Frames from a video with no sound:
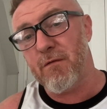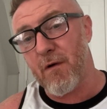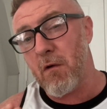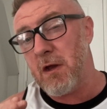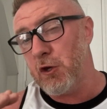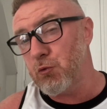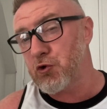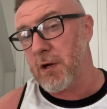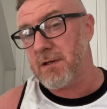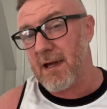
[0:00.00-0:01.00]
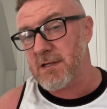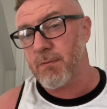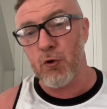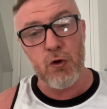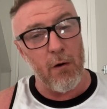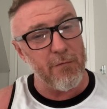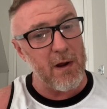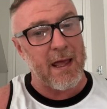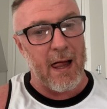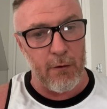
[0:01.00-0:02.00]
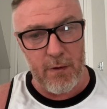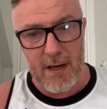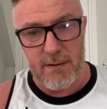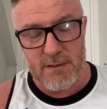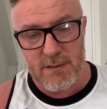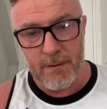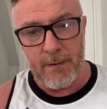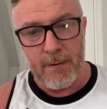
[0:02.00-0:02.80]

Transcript: very nutrient dense, but not very calorie dense.